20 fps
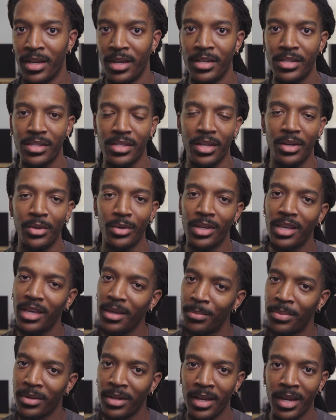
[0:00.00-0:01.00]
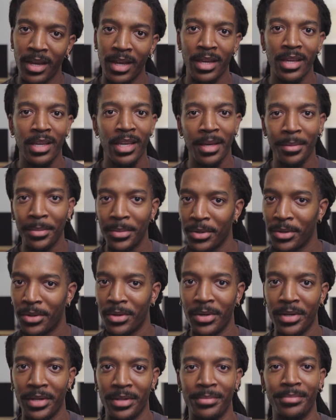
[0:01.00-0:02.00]
So keep playing, keep
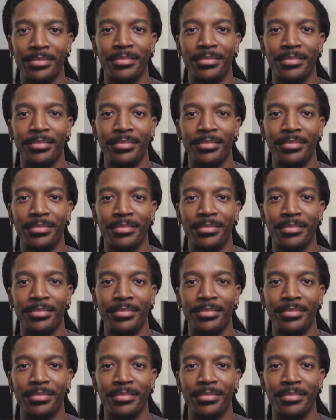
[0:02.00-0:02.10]
going.